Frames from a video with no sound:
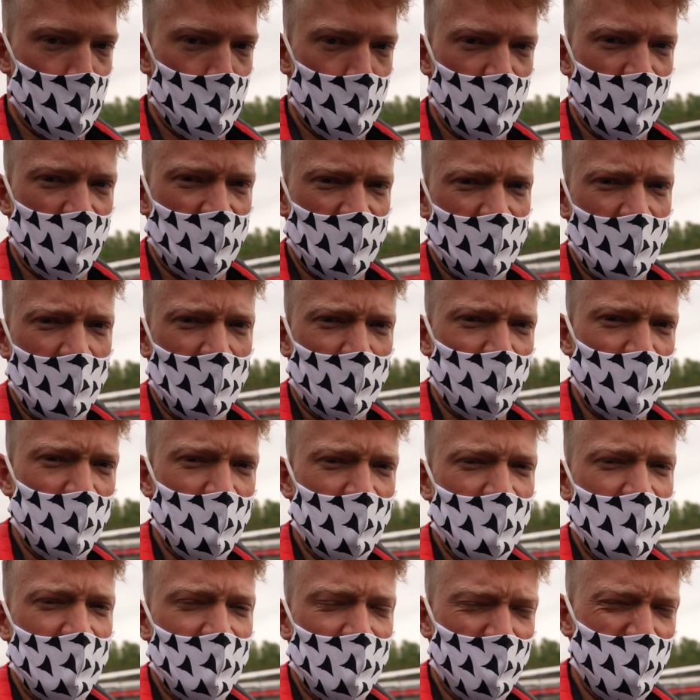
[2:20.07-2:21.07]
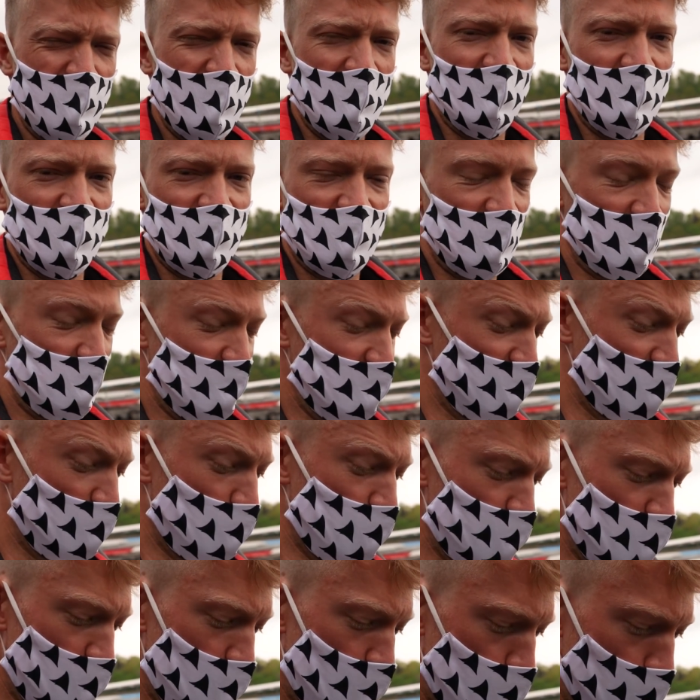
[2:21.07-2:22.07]
because I realistically
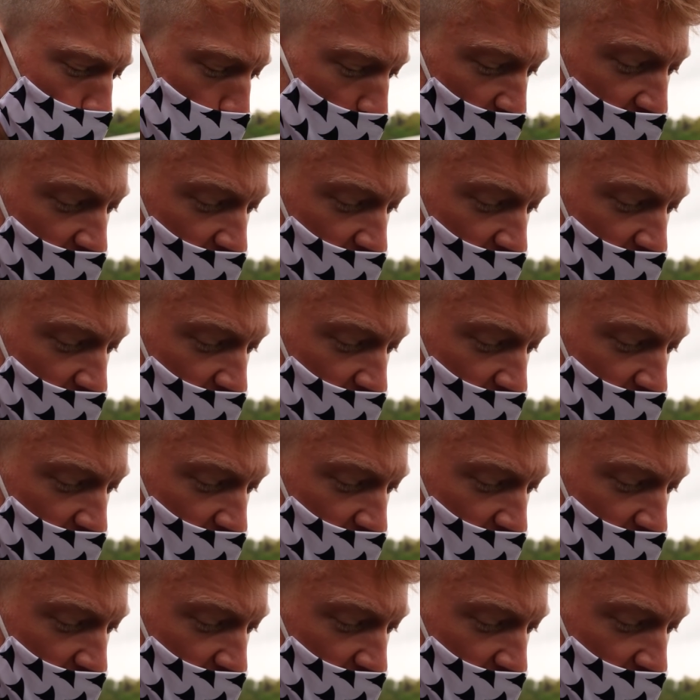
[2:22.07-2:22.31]
don't know